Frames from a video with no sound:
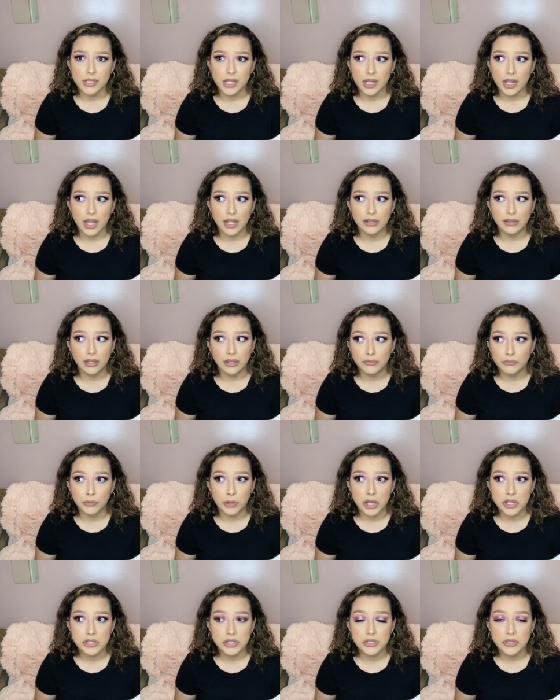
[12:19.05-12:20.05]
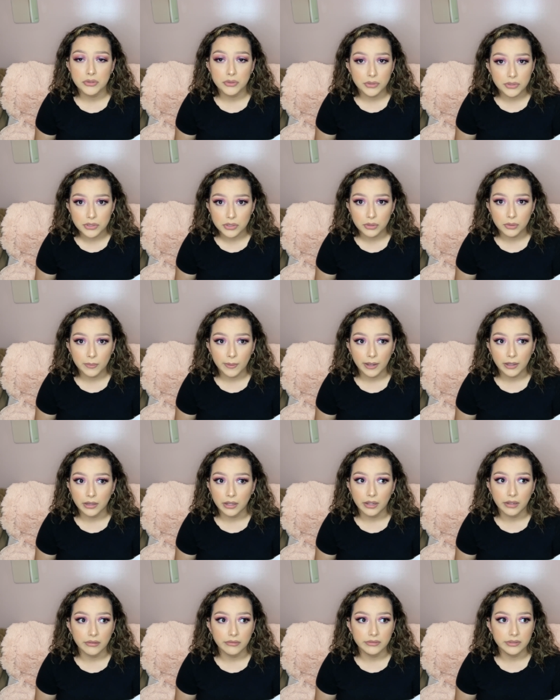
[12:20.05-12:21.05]
Like I loved watching YouTube. I
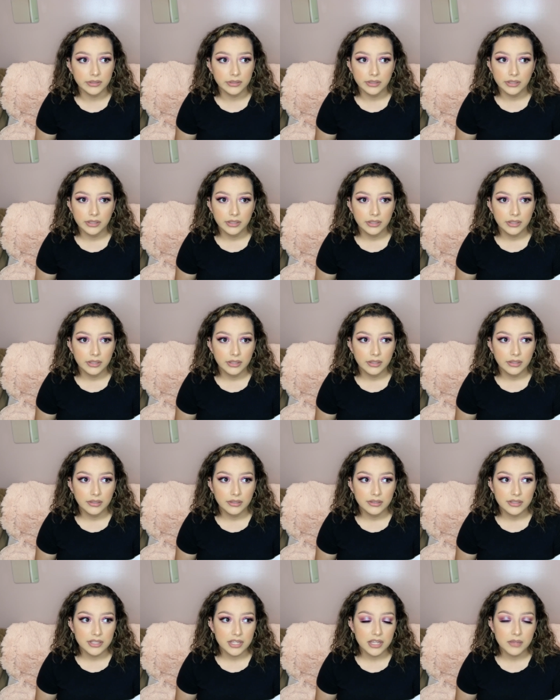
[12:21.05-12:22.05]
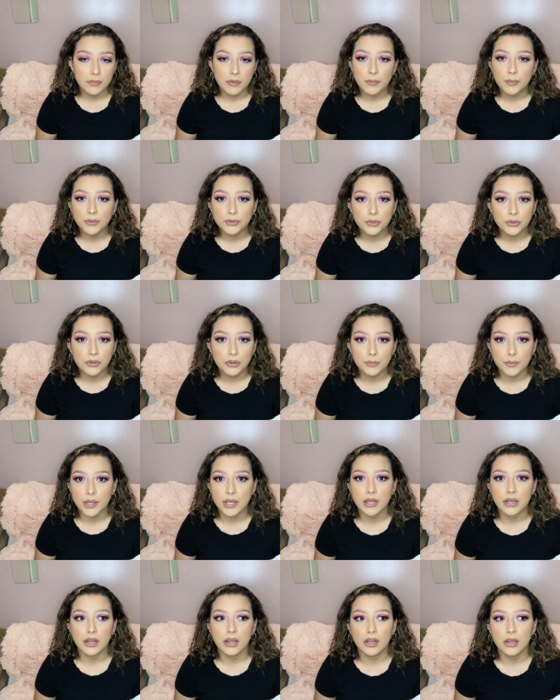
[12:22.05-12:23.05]
loved seeing people do their
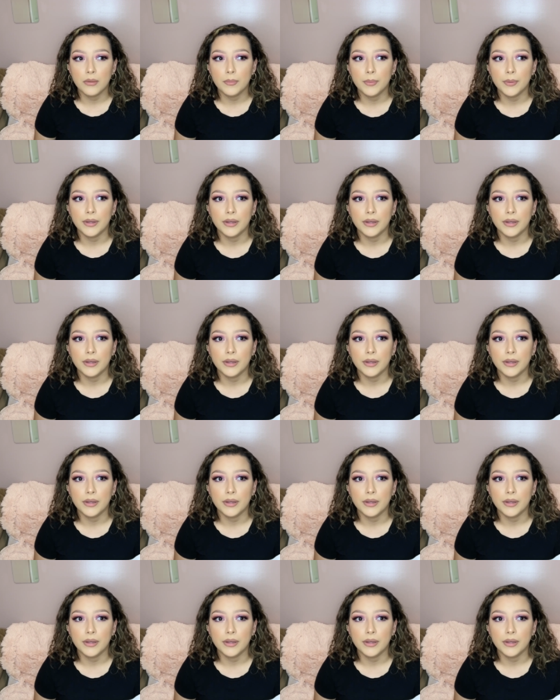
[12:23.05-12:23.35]
makeup.